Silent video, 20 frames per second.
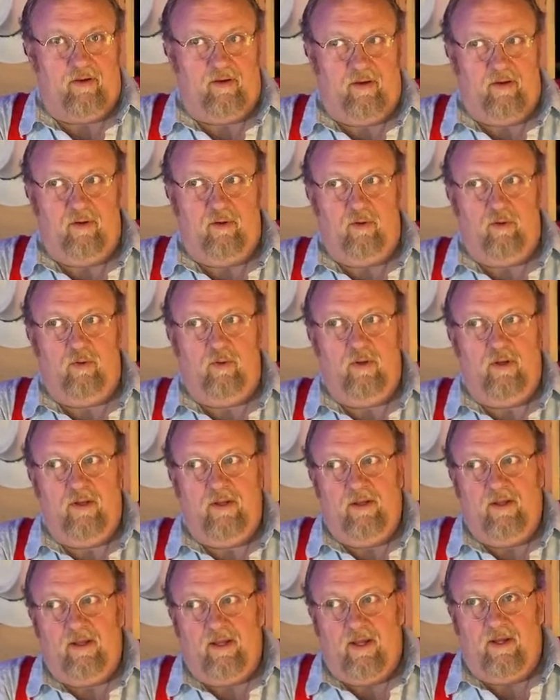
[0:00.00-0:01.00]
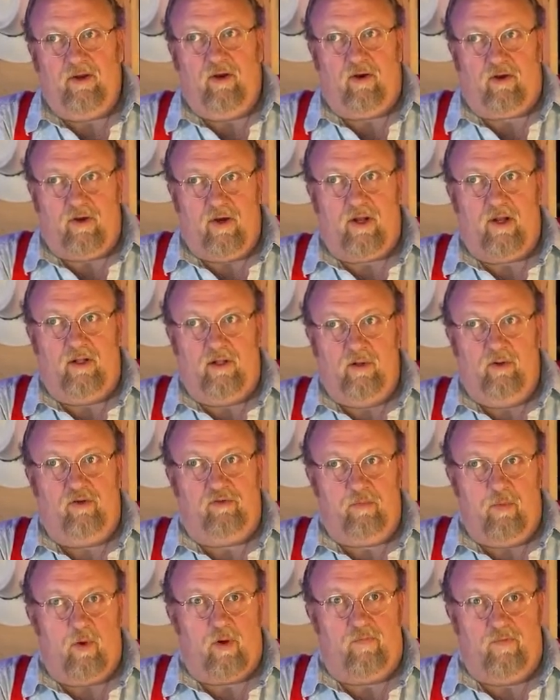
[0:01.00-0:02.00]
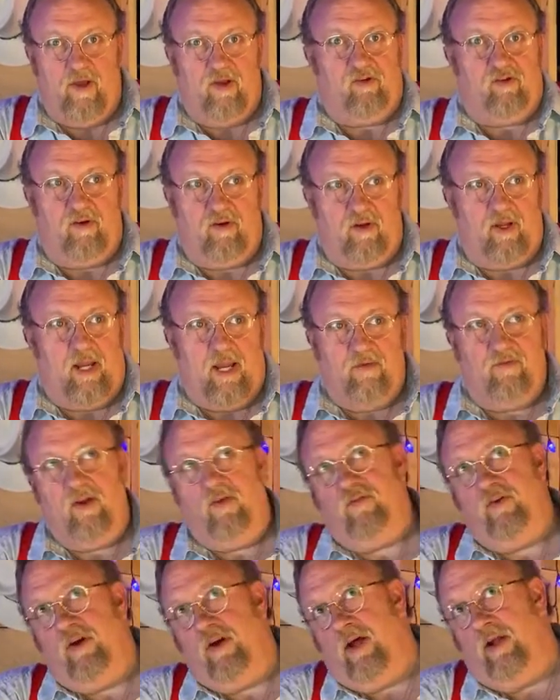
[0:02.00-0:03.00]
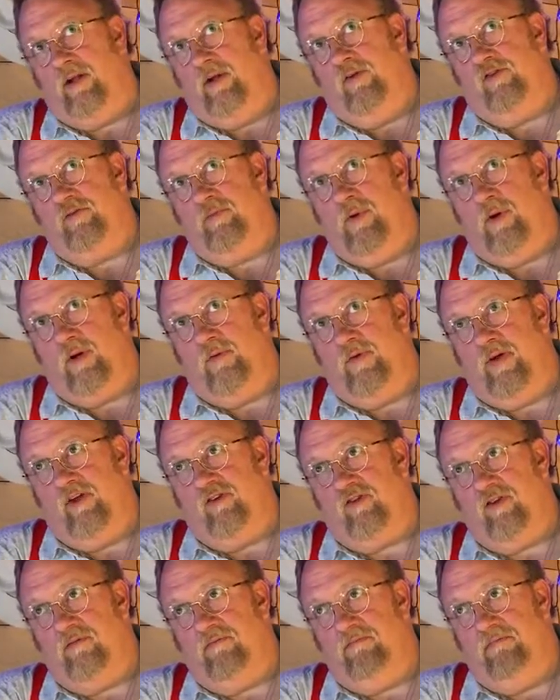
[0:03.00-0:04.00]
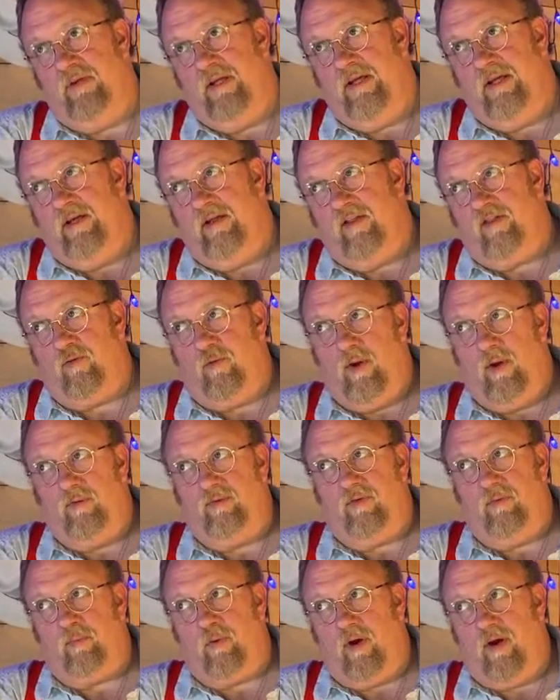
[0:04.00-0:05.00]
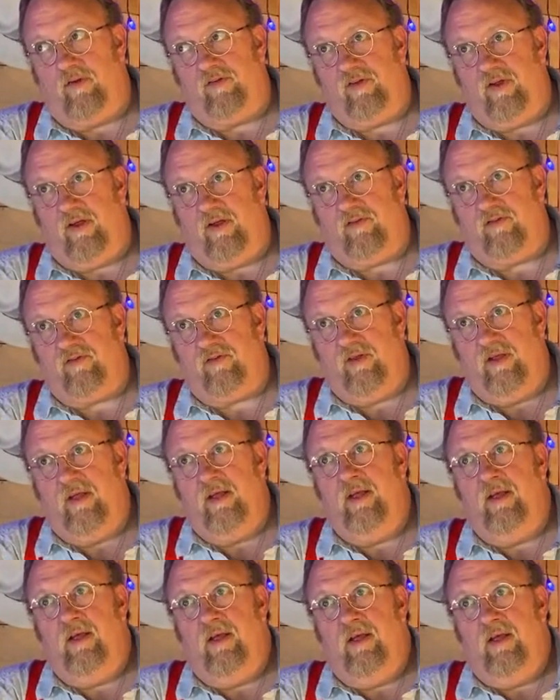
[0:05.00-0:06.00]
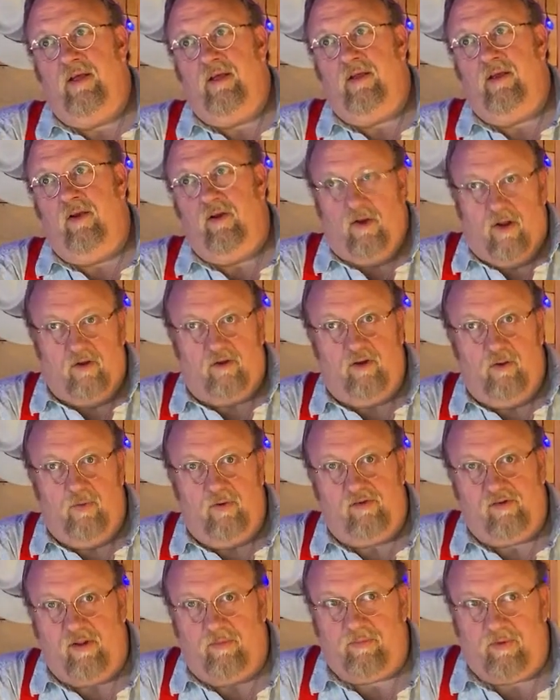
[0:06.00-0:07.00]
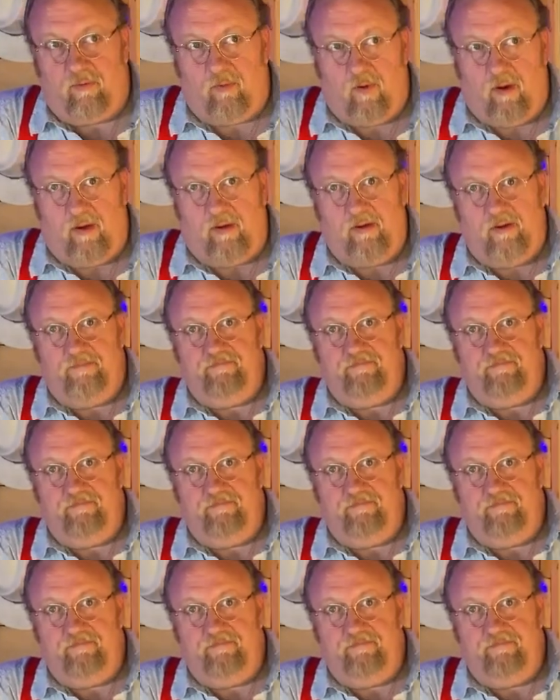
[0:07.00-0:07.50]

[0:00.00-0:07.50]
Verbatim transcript: You, and you're going to lose motivation. Every, if you're not losing motivation throughout the process, you're not doing something right.